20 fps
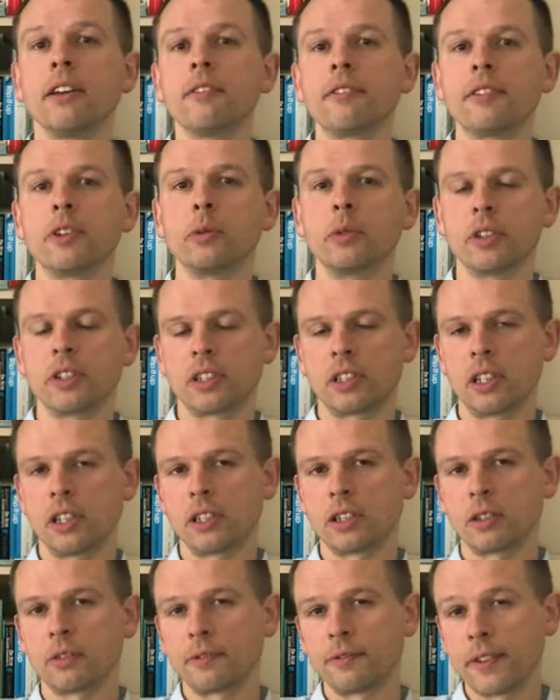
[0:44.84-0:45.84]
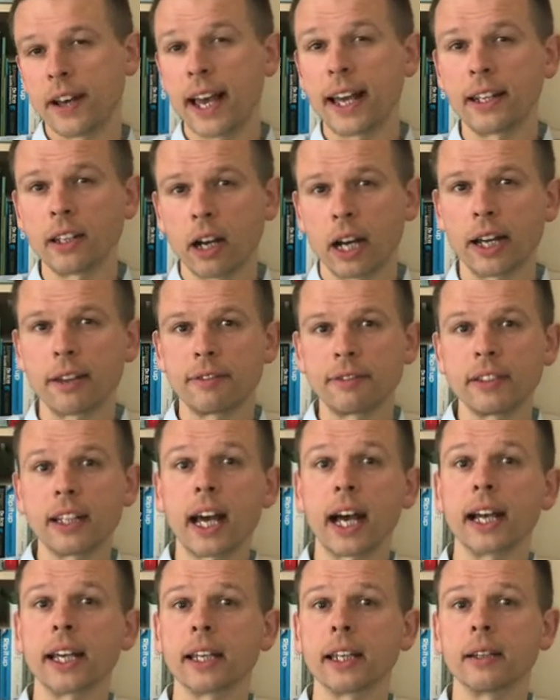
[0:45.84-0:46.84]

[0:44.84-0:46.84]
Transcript: influences of their life lay.